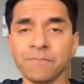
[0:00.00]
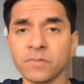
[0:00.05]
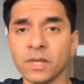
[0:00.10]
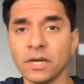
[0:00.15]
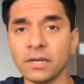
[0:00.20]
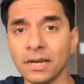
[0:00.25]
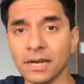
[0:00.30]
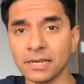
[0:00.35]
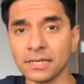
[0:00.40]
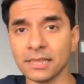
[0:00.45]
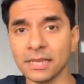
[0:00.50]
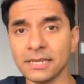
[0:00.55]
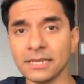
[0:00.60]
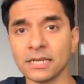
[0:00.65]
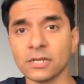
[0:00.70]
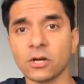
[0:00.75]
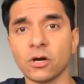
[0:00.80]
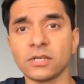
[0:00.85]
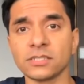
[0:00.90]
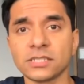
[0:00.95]
Another thing
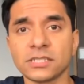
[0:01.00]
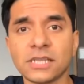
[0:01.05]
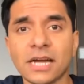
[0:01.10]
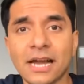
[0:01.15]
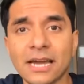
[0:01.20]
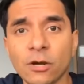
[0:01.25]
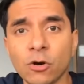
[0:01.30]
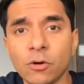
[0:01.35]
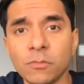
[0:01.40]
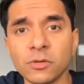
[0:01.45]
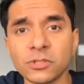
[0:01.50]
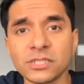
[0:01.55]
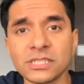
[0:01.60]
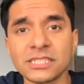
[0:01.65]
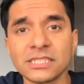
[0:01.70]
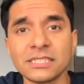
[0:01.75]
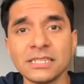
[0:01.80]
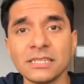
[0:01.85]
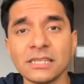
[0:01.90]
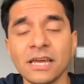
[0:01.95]
that causes high
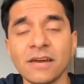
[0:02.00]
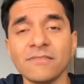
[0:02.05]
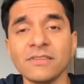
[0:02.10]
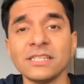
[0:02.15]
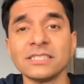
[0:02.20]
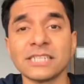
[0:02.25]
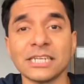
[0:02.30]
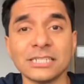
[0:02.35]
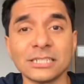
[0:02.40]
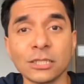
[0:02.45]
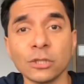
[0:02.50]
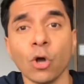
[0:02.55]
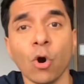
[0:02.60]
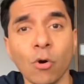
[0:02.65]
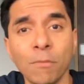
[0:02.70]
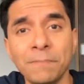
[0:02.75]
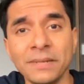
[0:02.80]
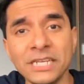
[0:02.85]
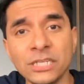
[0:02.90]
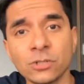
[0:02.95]
homocysteine levels is
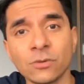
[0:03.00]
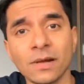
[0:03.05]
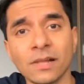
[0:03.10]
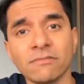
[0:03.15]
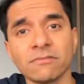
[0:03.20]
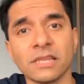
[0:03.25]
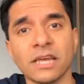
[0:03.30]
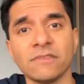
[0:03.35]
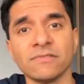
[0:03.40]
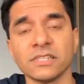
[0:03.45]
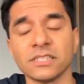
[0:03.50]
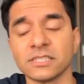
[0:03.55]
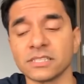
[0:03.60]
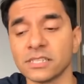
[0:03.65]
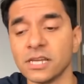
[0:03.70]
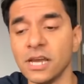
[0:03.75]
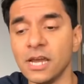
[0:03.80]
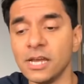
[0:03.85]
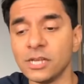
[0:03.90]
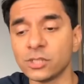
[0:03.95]
low B12
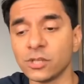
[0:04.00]
levels.